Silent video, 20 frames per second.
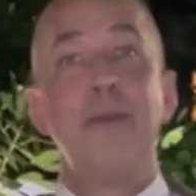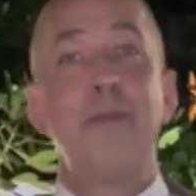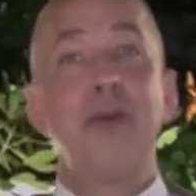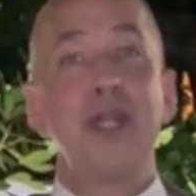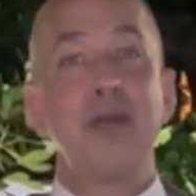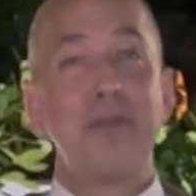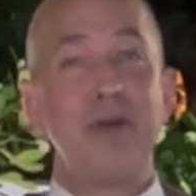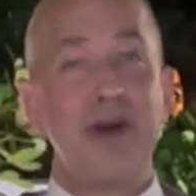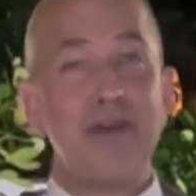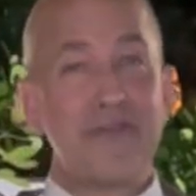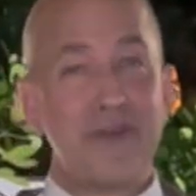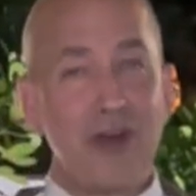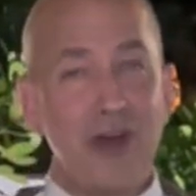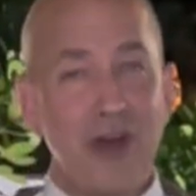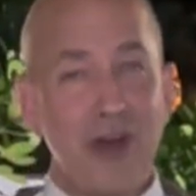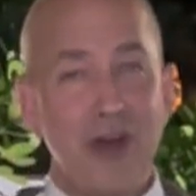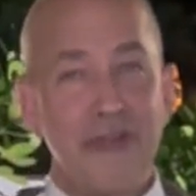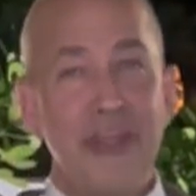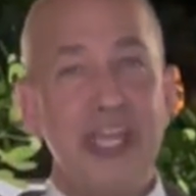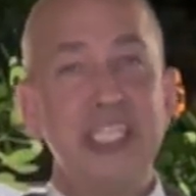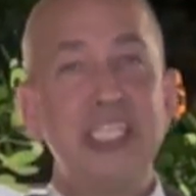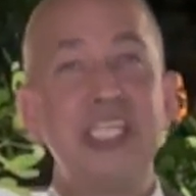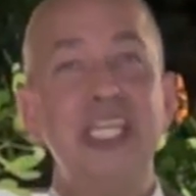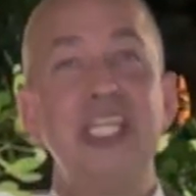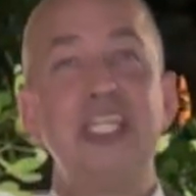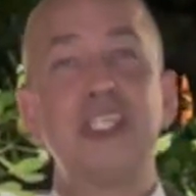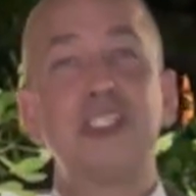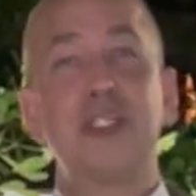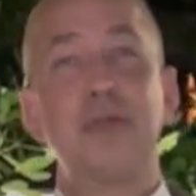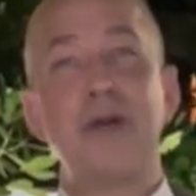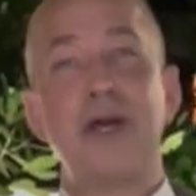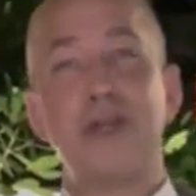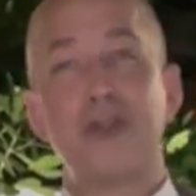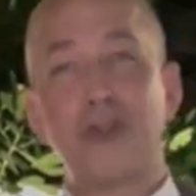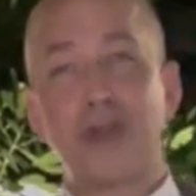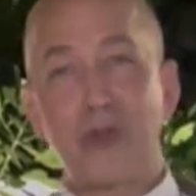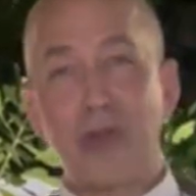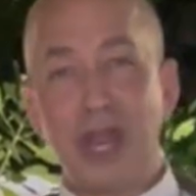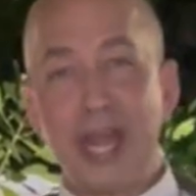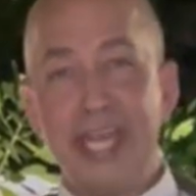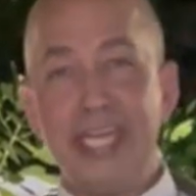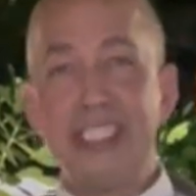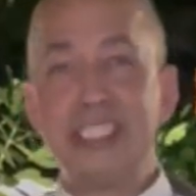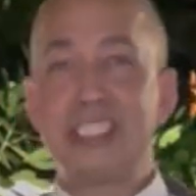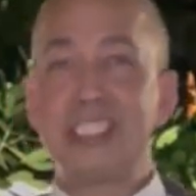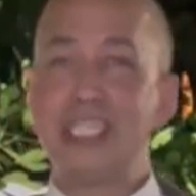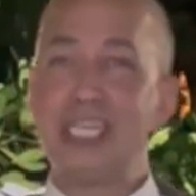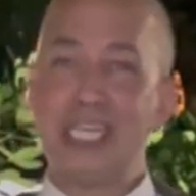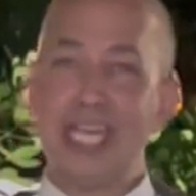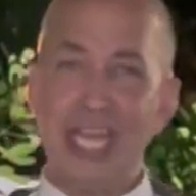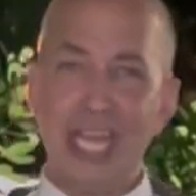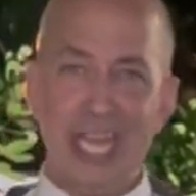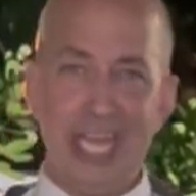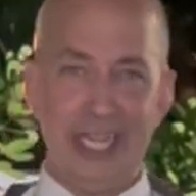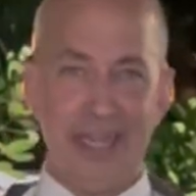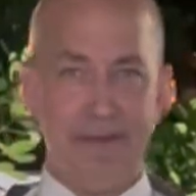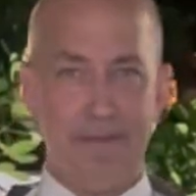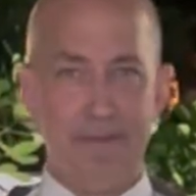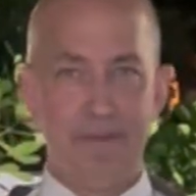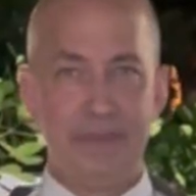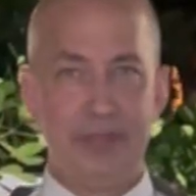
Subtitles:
but above all, they teach us about Christ, the King.